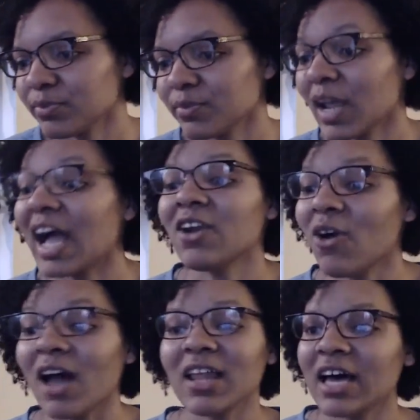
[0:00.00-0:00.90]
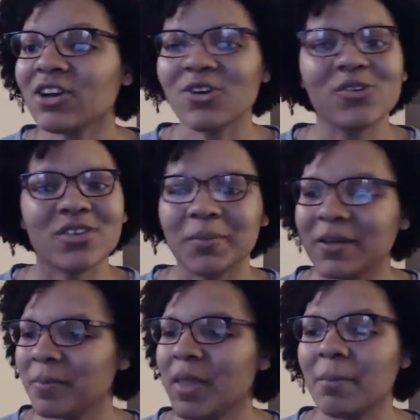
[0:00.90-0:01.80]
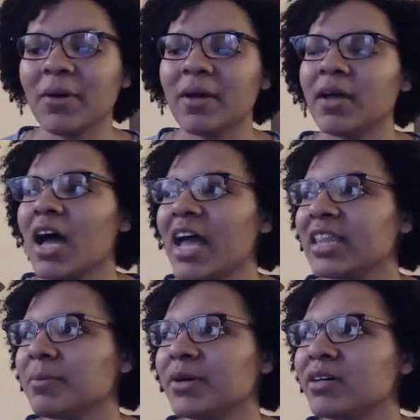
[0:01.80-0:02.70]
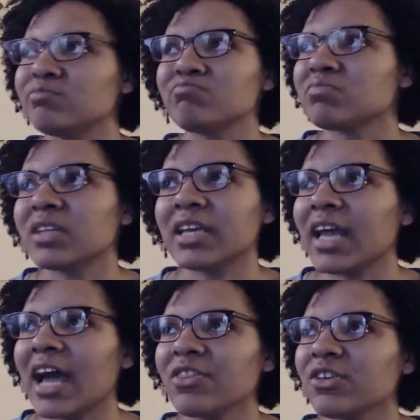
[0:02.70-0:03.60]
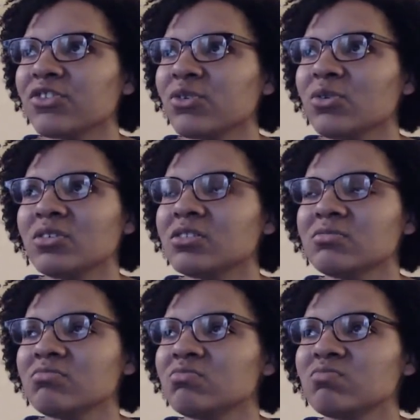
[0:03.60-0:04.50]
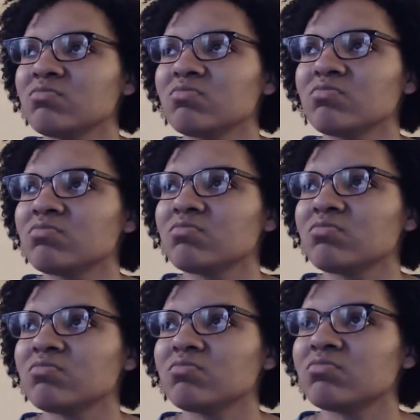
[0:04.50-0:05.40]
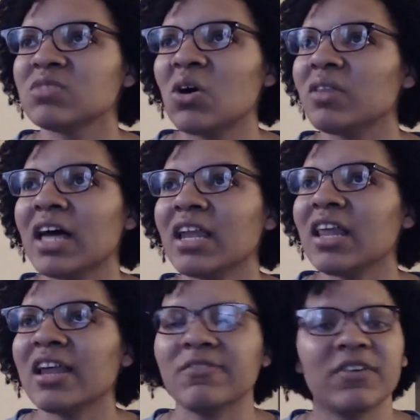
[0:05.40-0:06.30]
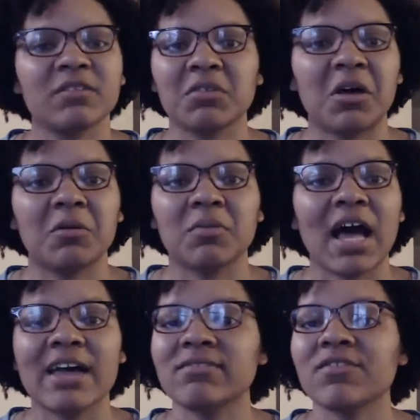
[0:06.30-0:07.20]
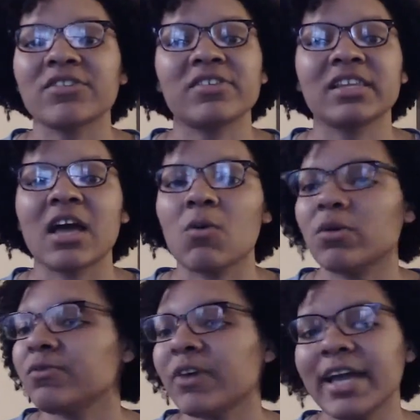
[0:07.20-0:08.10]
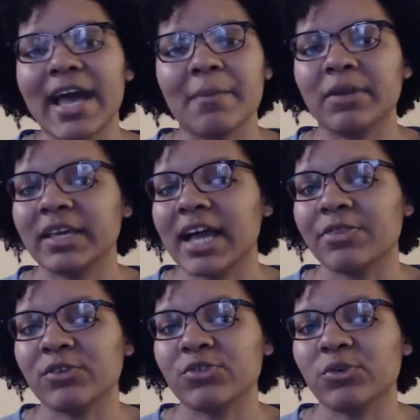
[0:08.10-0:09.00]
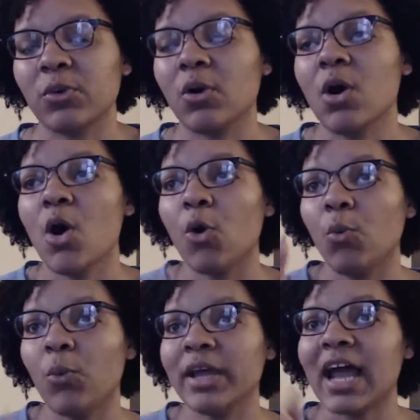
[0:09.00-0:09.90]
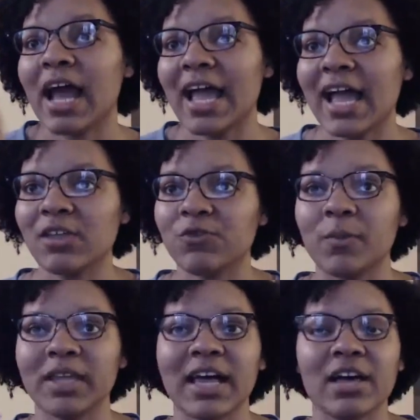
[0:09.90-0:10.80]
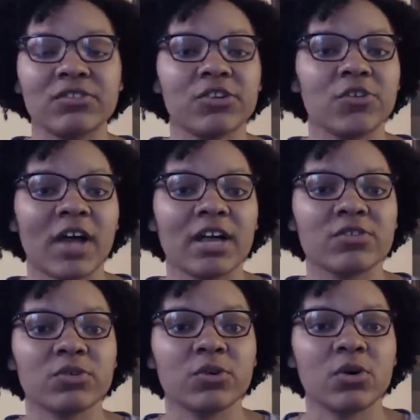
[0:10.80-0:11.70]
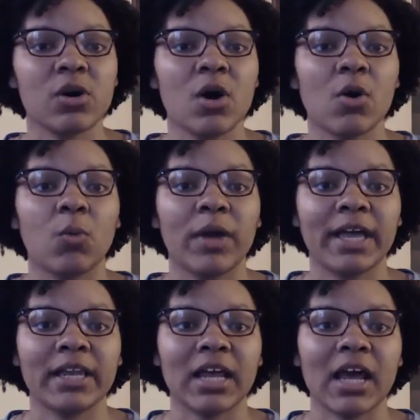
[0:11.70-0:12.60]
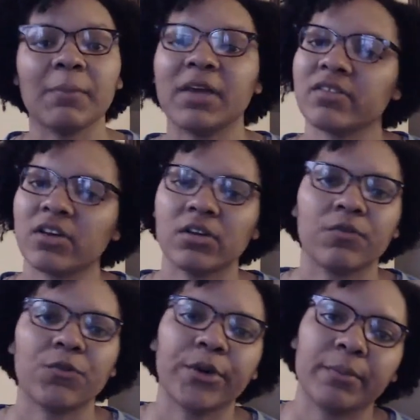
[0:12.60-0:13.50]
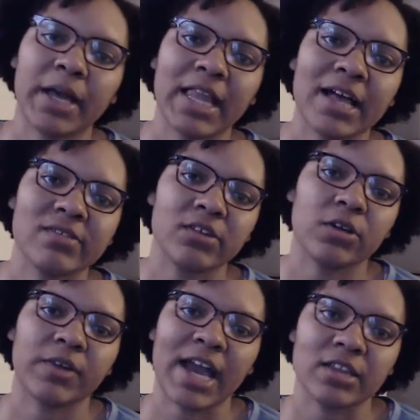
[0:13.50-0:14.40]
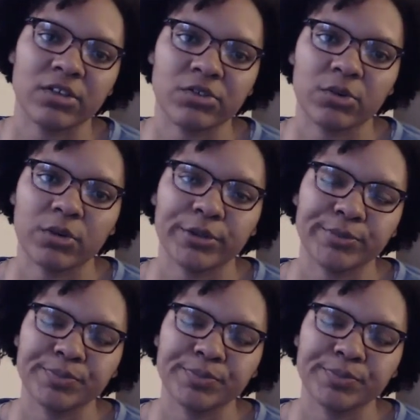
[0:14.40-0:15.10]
I know a lot of girls could be, but in Catholic school, no, not a lot of fight. No, I've never seen that one fight happen in Catholic school. When I had, for my last year of high school, because I couldn't afford my last year of Catholic school,